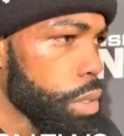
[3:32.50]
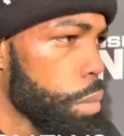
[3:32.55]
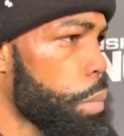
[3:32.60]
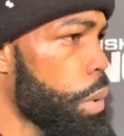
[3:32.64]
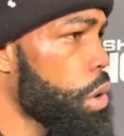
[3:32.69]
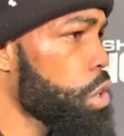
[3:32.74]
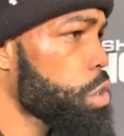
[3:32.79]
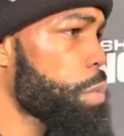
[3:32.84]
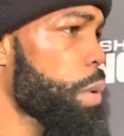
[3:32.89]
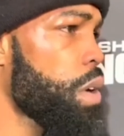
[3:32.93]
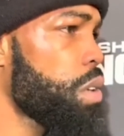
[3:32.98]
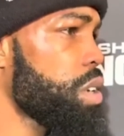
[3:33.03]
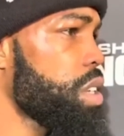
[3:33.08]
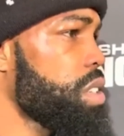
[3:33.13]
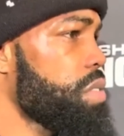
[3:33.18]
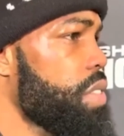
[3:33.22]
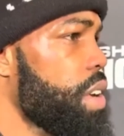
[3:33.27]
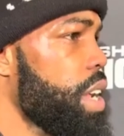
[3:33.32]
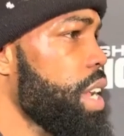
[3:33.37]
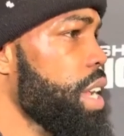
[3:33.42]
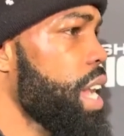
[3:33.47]
postpone this
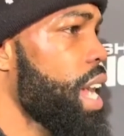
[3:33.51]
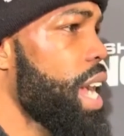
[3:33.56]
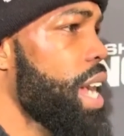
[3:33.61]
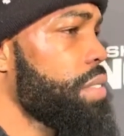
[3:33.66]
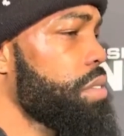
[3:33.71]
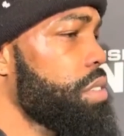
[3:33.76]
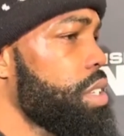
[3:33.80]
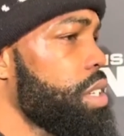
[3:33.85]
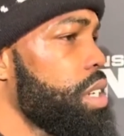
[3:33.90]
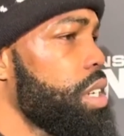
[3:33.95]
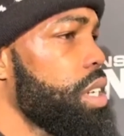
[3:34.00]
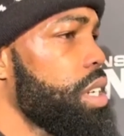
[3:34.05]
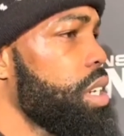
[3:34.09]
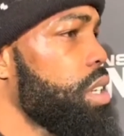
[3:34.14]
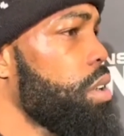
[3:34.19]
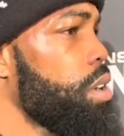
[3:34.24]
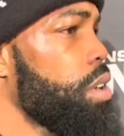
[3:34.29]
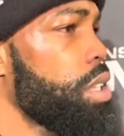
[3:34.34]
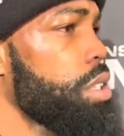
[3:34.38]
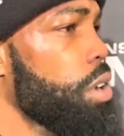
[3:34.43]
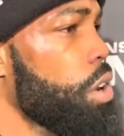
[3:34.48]
fight after
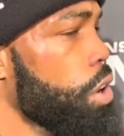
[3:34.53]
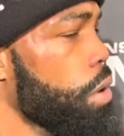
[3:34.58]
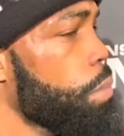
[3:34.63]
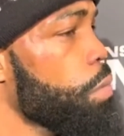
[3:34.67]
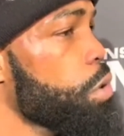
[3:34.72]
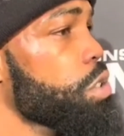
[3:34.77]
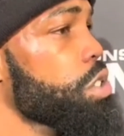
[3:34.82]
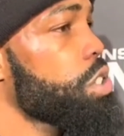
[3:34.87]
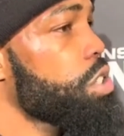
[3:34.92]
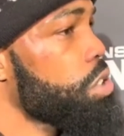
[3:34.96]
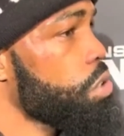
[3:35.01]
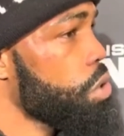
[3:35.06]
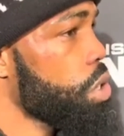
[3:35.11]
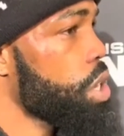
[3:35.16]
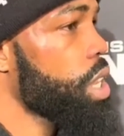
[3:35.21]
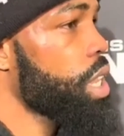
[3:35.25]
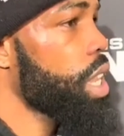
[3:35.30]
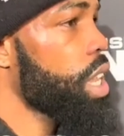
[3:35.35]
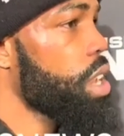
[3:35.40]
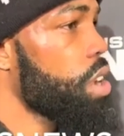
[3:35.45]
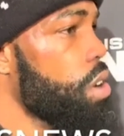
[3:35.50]
almost a
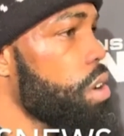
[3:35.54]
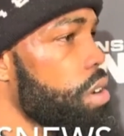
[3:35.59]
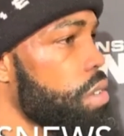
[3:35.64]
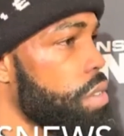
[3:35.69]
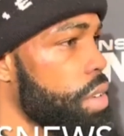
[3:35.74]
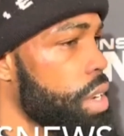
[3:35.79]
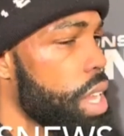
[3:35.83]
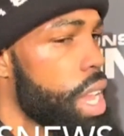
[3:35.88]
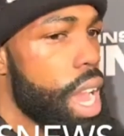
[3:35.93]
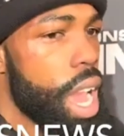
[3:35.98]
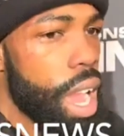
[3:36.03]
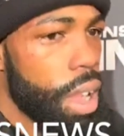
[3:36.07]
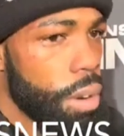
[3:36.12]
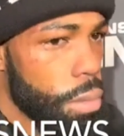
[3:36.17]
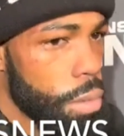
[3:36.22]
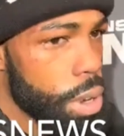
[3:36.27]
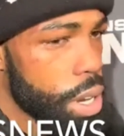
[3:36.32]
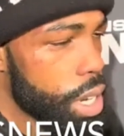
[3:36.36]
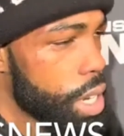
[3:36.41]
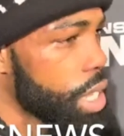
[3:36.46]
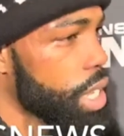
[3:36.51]
two-year layoff. I
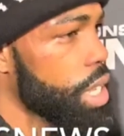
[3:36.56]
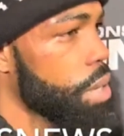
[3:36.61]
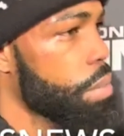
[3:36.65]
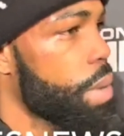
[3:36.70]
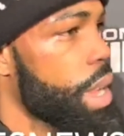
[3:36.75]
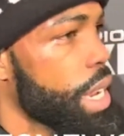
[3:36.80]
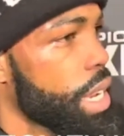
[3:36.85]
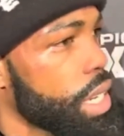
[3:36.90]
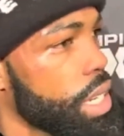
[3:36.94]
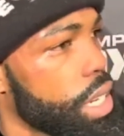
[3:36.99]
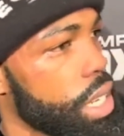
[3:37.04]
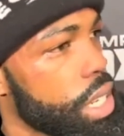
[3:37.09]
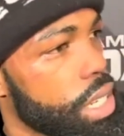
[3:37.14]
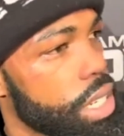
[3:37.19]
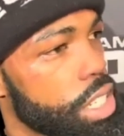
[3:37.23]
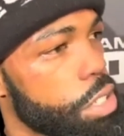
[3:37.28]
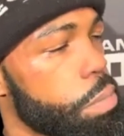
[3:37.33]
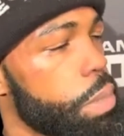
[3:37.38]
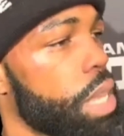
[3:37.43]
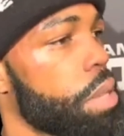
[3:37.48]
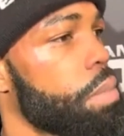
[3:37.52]
wanted to get back in there and
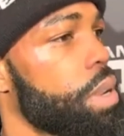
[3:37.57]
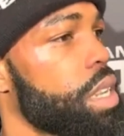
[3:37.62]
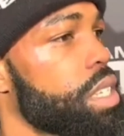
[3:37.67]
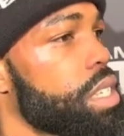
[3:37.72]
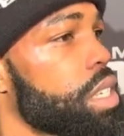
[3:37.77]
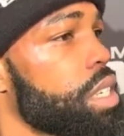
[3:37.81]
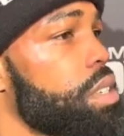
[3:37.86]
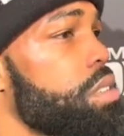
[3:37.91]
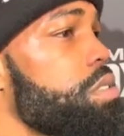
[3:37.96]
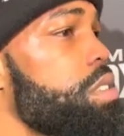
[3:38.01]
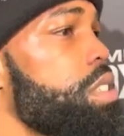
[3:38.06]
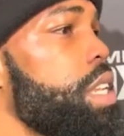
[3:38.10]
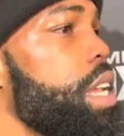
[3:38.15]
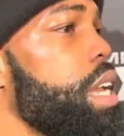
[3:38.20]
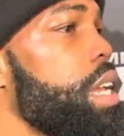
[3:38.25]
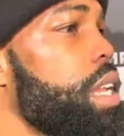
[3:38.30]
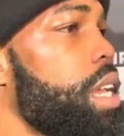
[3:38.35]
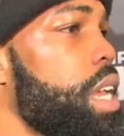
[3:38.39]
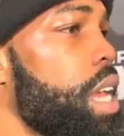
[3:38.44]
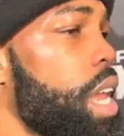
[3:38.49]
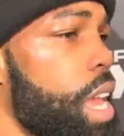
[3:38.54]
display my skill
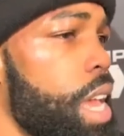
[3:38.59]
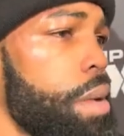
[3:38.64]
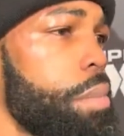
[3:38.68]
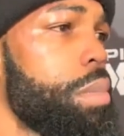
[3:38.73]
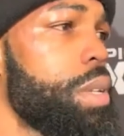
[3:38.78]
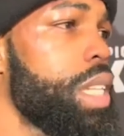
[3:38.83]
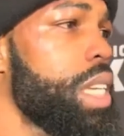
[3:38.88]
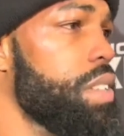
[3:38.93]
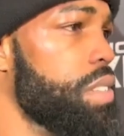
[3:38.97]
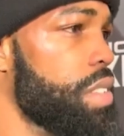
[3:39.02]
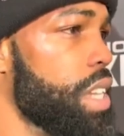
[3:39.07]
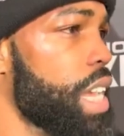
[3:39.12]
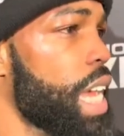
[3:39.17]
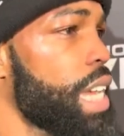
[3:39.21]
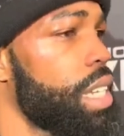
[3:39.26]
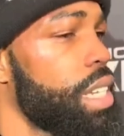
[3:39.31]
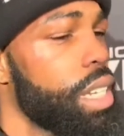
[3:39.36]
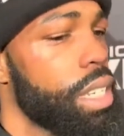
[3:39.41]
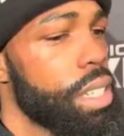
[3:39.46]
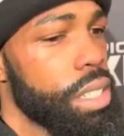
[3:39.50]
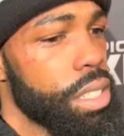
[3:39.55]
set. I believe that I
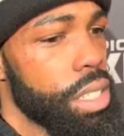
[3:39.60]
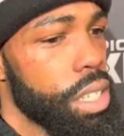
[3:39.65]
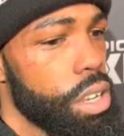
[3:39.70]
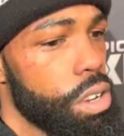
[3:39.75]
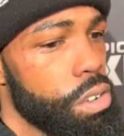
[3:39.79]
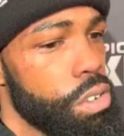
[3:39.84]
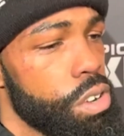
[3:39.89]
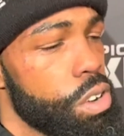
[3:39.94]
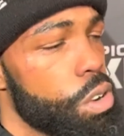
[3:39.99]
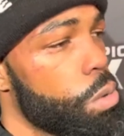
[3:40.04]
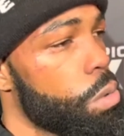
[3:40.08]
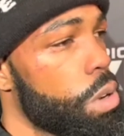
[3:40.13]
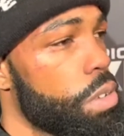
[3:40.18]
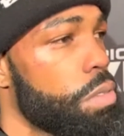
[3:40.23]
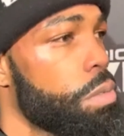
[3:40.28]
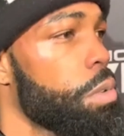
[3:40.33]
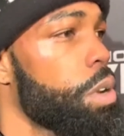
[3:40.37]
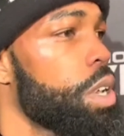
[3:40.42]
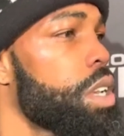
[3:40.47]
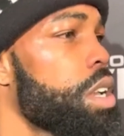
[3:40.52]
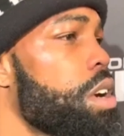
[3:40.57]
did so with
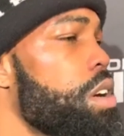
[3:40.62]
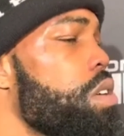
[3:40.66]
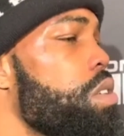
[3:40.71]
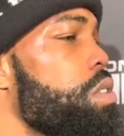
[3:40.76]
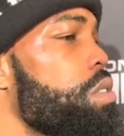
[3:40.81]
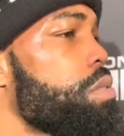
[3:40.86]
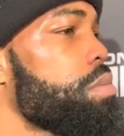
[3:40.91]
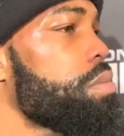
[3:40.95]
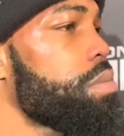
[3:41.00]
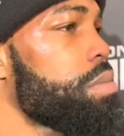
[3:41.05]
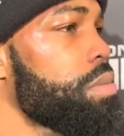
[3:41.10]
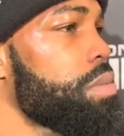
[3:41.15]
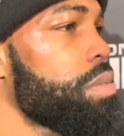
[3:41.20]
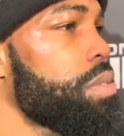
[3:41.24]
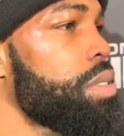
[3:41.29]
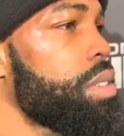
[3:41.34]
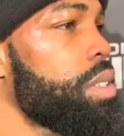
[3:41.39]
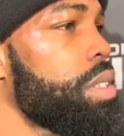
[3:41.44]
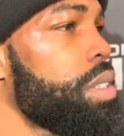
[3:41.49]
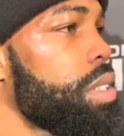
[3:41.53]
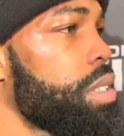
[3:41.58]
one arm.
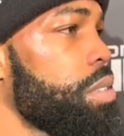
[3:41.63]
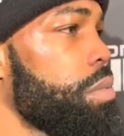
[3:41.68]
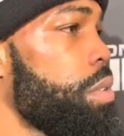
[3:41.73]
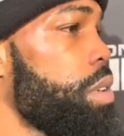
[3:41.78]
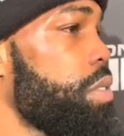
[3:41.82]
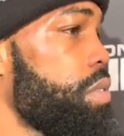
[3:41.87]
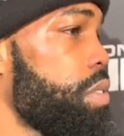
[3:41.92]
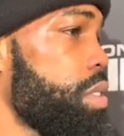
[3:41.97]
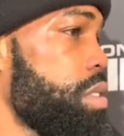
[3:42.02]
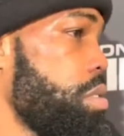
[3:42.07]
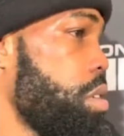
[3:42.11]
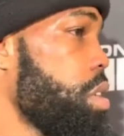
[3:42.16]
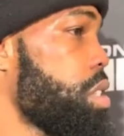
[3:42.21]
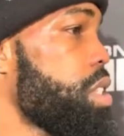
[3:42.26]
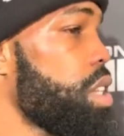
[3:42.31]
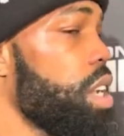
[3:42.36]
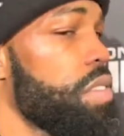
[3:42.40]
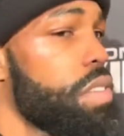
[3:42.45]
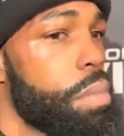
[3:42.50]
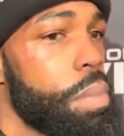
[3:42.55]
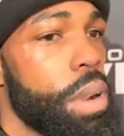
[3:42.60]
With a
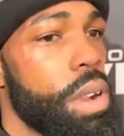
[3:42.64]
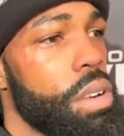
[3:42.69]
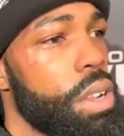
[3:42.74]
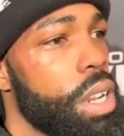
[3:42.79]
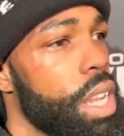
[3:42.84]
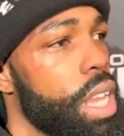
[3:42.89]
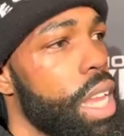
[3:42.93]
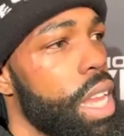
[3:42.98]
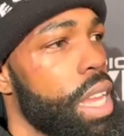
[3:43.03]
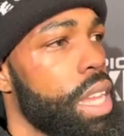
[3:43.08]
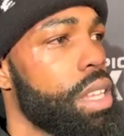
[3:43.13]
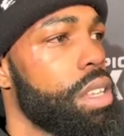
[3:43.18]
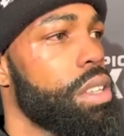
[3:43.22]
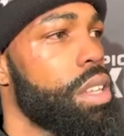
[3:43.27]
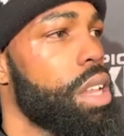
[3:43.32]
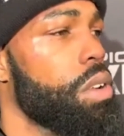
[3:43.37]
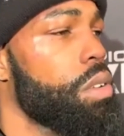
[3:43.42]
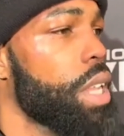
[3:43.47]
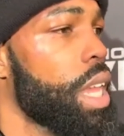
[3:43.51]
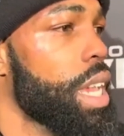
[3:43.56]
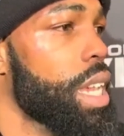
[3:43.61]
tough opponent, and you
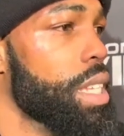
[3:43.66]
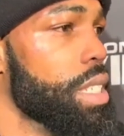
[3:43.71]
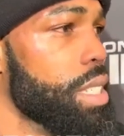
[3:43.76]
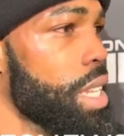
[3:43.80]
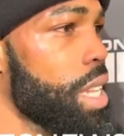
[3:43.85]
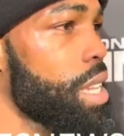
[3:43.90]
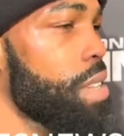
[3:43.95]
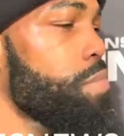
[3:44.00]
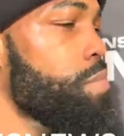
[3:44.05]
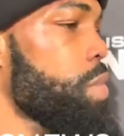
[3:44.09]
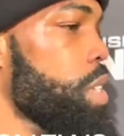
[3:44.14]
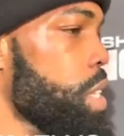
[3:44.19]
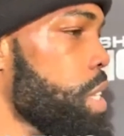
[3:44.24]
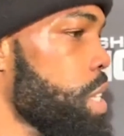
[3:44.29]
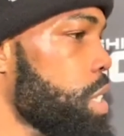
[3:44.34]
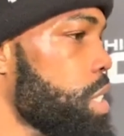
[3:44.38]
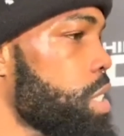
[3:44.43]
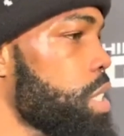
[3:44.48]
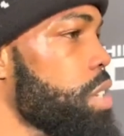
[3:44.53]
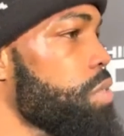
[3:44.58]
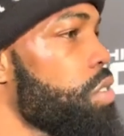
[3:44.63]
know, like I say,
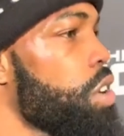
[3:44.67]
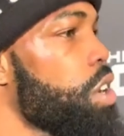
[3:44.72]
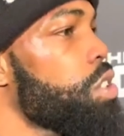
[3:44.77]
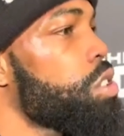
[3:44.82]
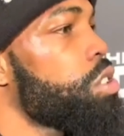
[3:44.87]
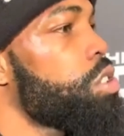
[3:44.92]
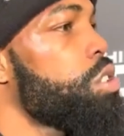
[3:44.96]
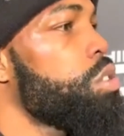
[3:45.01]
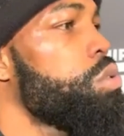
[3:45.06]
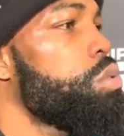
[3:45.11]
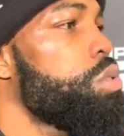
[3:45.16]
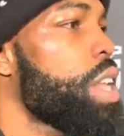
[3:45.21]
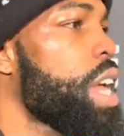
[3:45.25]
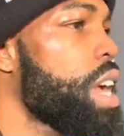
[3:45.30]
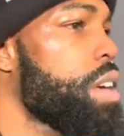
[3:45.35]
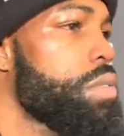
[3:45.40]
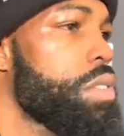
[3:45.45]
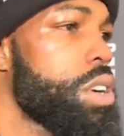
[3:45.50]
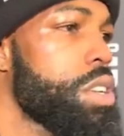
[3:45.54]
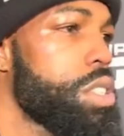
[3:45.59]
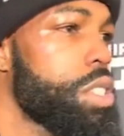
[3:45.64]
10 rounds to 2,
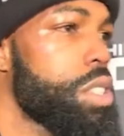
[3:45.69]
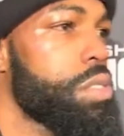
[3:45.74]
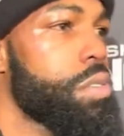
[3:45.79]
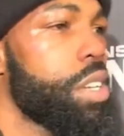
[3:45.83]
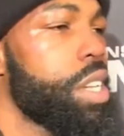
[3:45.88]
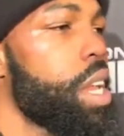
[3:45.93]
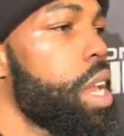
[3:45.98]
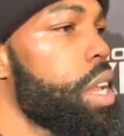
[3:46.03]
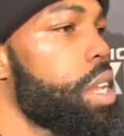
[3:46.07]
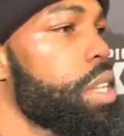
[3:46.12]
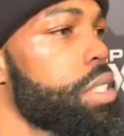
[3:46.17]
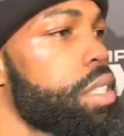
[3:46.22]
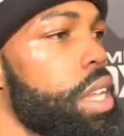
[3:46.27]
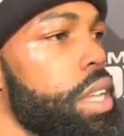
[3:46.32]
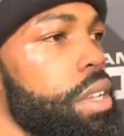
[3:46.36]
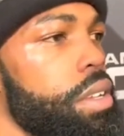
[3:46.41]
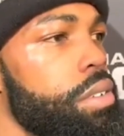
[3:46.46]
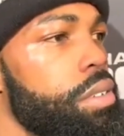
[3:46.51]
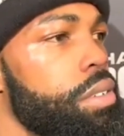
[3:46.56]
9 rounds to 3, hands down.